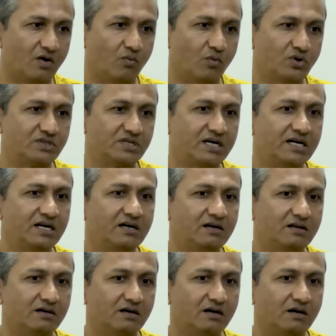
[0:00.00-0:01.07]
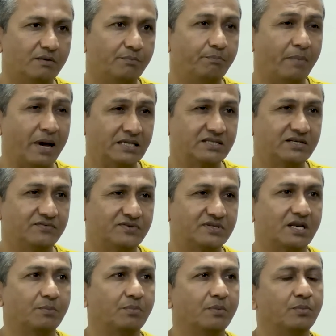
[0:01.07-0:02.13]
was indeed a massive
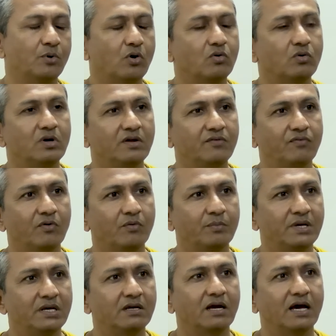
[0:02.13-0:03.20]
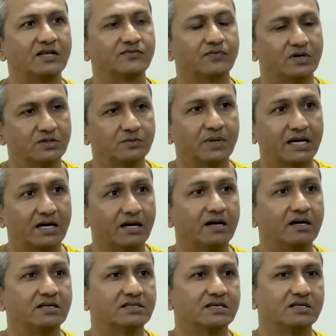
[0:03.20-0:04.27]
step up, not only for me as far as my
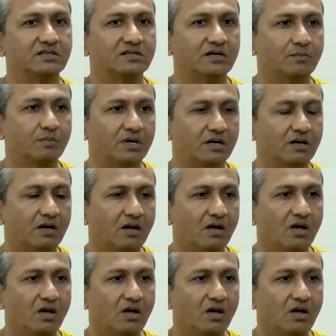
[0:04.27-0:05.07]
cricket is concerned, but